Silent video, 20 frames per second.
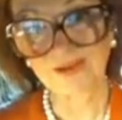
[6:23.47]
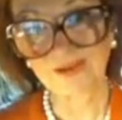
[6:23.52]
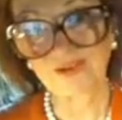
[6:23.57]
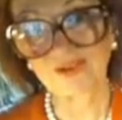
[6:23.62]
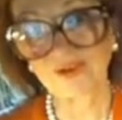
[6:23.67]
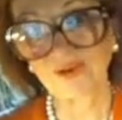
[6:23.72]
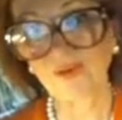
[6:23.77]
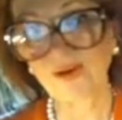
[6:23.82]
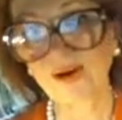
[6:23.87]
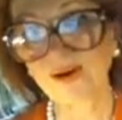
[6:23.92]

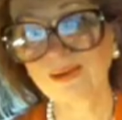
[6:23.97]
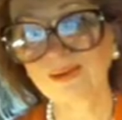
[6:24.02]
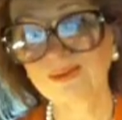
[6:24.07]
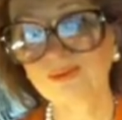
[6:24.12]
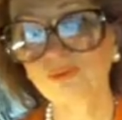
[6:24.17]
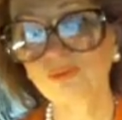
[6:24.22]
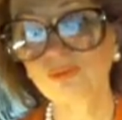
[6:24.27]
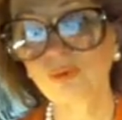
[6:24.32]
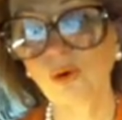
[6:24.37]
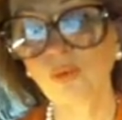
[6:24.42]
So I
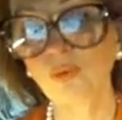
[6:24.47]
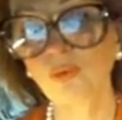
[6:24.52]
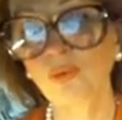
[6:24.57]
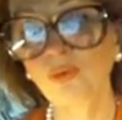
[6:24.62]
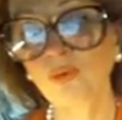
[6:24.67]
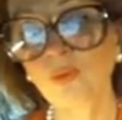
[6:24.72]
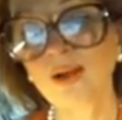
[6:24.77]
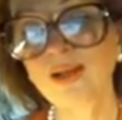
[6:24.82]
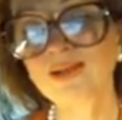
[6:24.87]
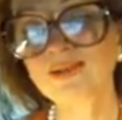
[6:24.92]

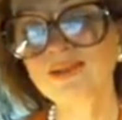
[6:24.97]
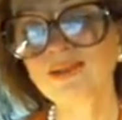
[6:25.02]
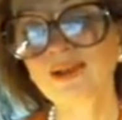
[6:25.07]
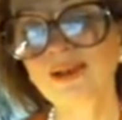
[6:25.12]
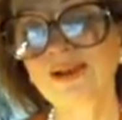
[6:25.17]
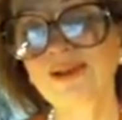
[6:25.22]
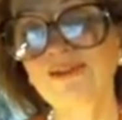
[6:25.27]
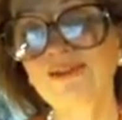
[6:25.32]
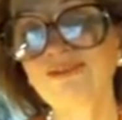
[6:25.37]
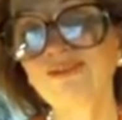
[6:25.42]
always
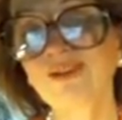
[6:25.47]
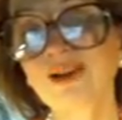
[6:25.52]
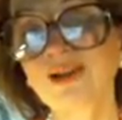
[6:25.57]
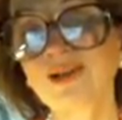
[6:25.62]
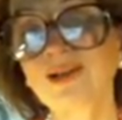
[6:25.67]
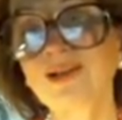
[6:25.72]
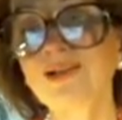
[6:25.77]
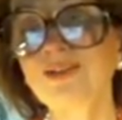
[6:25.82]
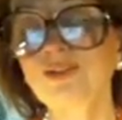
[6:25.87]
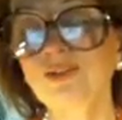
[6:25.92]
have
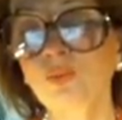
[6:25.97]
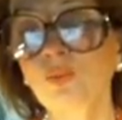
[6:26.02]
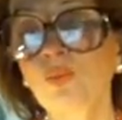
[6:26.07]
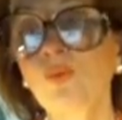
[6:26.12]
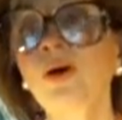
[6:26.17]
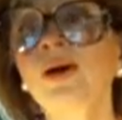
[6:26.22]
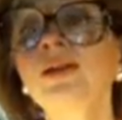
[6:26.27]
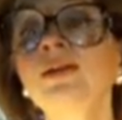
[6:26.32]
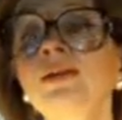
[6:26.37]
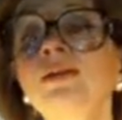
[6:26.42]
at least
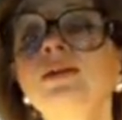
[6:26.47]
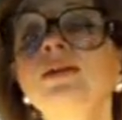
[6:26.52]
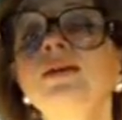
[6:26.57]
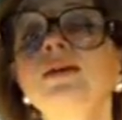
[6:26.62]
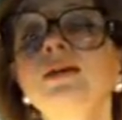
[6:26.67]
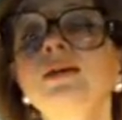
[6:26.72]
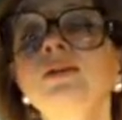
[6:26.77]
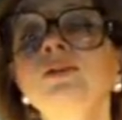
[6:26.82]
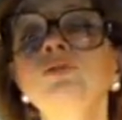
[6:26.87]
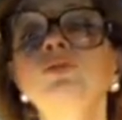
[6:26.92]
one
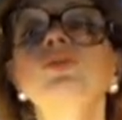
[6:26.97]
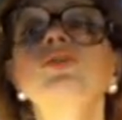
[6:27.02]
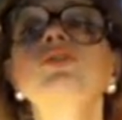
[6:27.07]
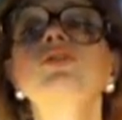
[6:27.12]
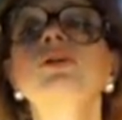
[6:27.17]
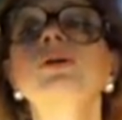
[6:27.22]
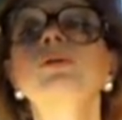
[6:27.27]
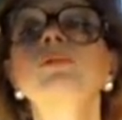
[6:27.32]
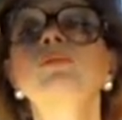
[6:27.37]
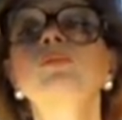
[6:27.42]

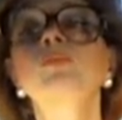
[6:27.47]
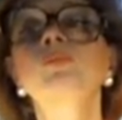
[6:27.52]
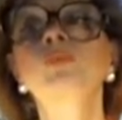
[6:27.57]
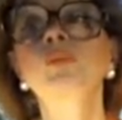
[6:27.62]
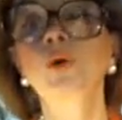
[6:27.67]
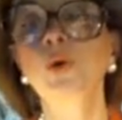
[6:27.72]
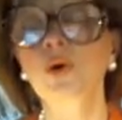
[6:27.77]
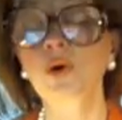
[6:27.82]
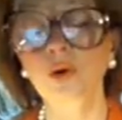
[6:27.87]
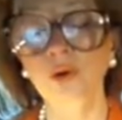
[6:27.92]
interesting
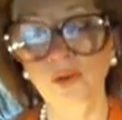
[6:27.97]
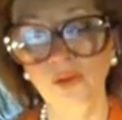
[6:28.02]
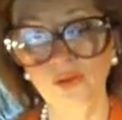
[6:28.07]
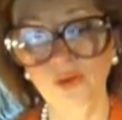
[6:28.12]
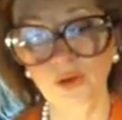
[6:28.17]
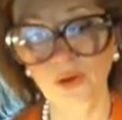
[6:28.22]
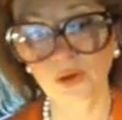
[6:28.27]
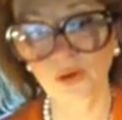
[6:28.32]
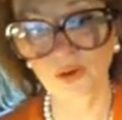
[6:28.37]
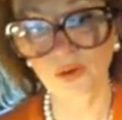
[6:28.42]
book on
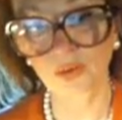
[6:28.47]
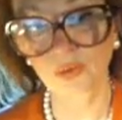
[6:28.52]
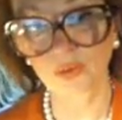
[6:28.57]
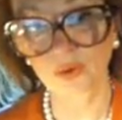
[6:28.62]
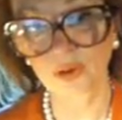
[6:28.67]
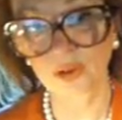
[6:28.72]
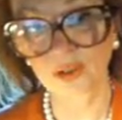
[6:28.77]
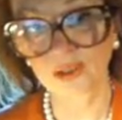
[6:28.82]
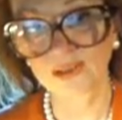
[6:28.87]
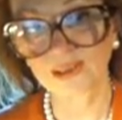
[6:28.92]
the go.
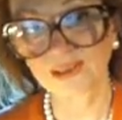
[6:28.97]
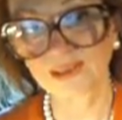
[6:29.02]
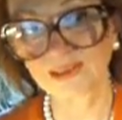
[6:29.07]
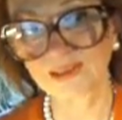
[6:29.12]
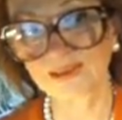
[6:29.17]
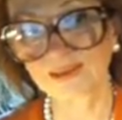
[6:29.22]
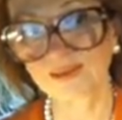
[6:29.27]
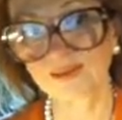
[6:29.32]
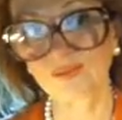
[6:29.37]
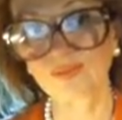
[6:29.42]

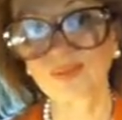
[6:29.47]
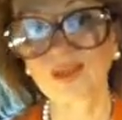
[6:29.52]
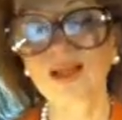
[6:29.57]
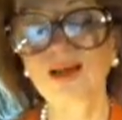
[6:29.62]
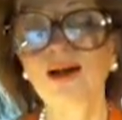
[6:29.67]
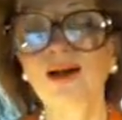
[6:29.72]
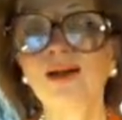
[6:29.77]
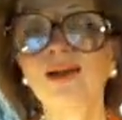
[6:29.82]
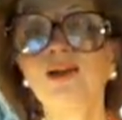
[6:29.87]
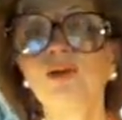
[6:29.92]
I